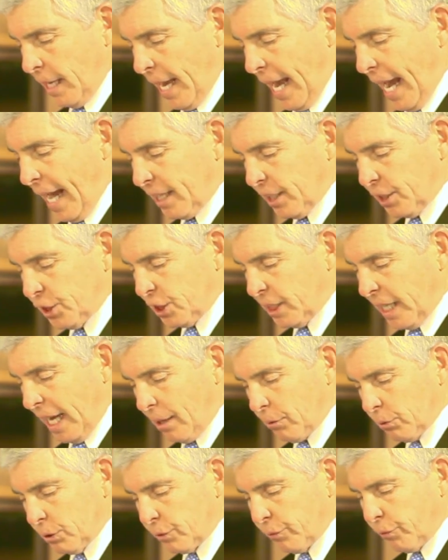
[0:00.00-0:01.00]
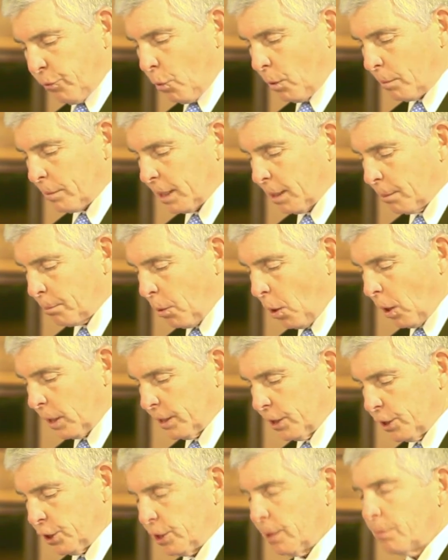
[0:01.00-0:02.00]
Alice now is forming a
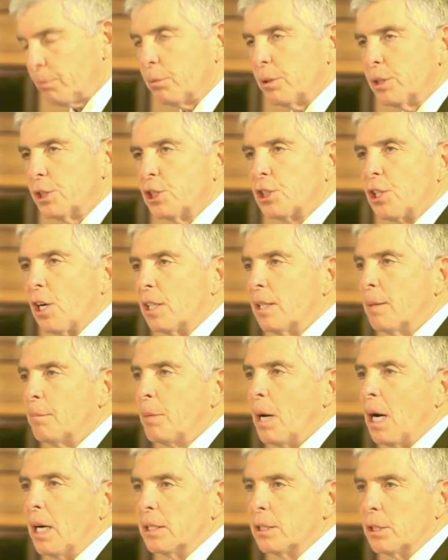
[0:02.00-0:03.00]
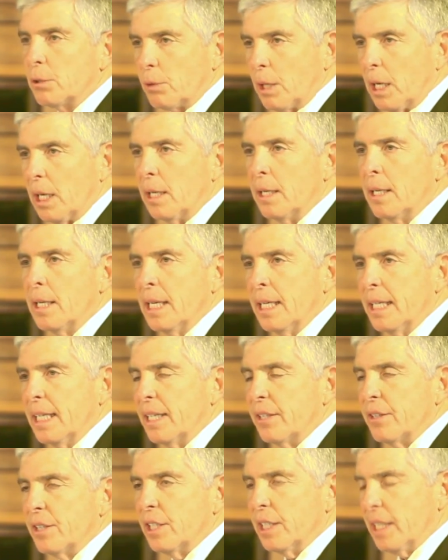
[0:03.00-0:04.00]
partnership with Startup Angara
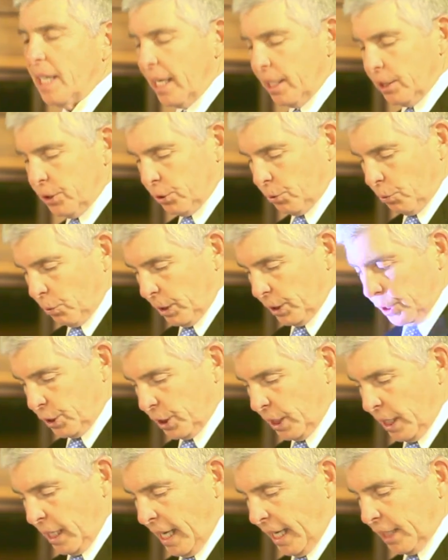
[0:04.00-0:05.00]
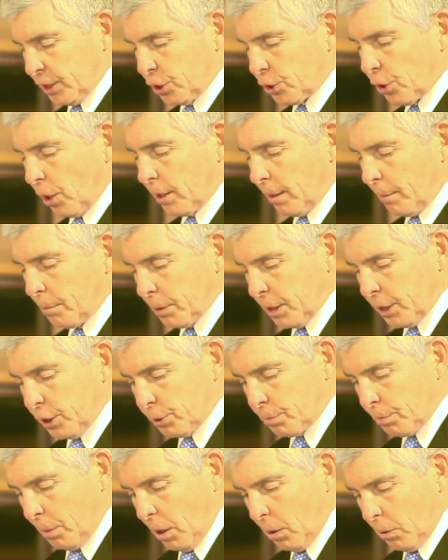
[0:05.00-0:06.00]
in the Azores and Startup
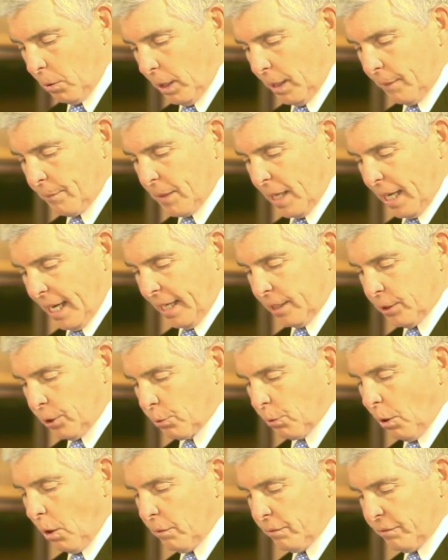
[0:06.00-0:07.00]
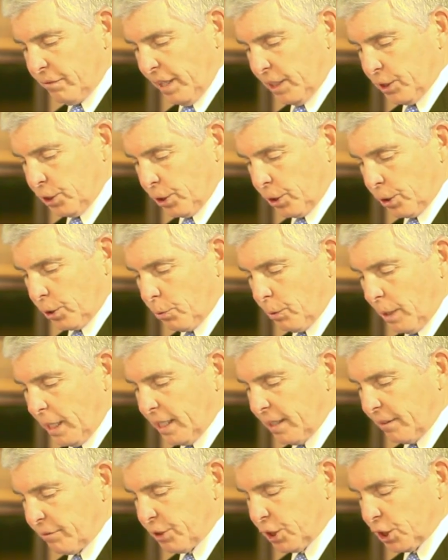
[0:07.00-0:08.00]
Lisboa and her own venture,
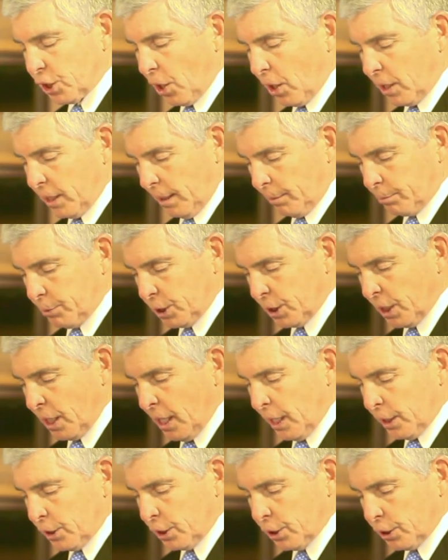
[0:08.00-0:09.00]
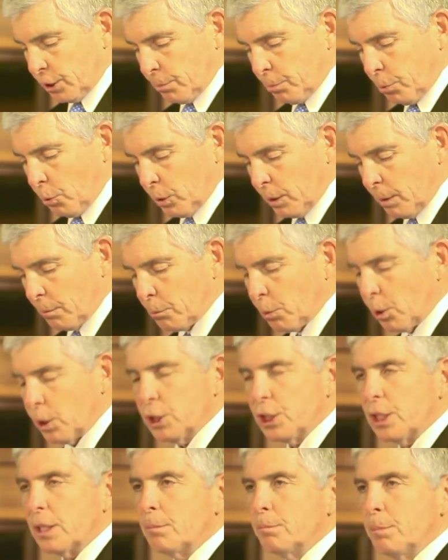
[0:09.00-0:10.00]
Creative Startups, to support
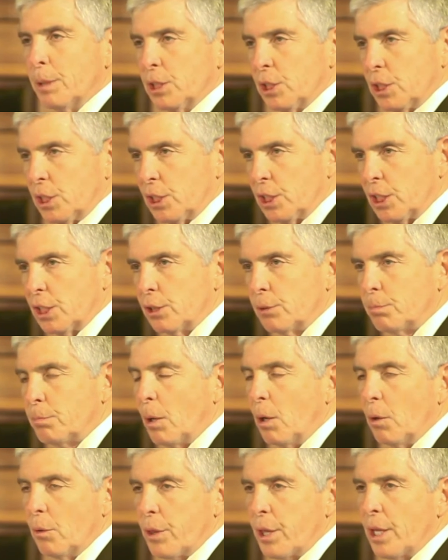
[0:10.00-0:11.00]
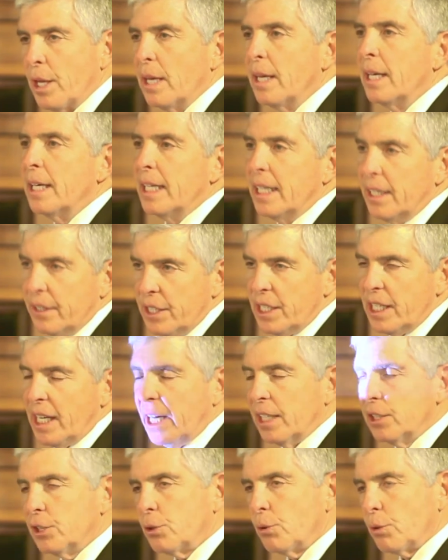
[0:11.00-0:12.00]
emerging businesses both in the
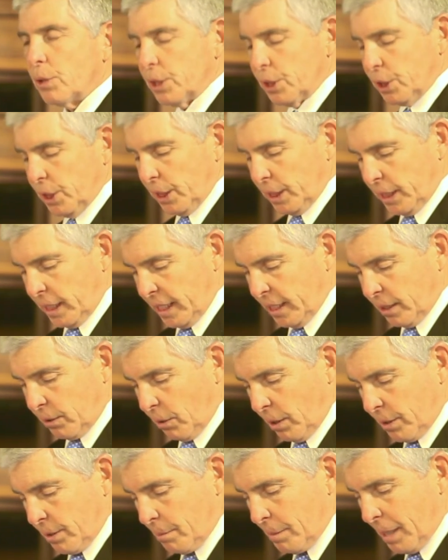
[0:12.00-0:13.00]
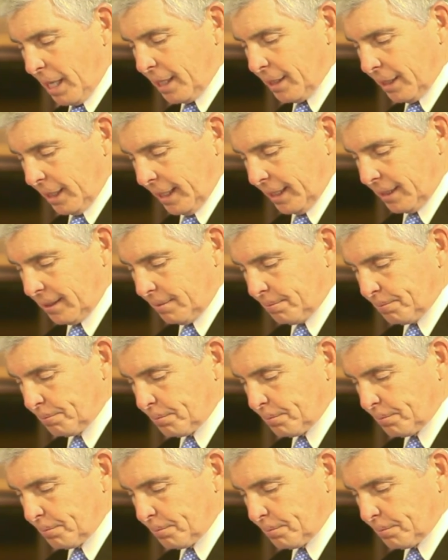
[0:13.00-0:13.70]
Azores and here on the mainland.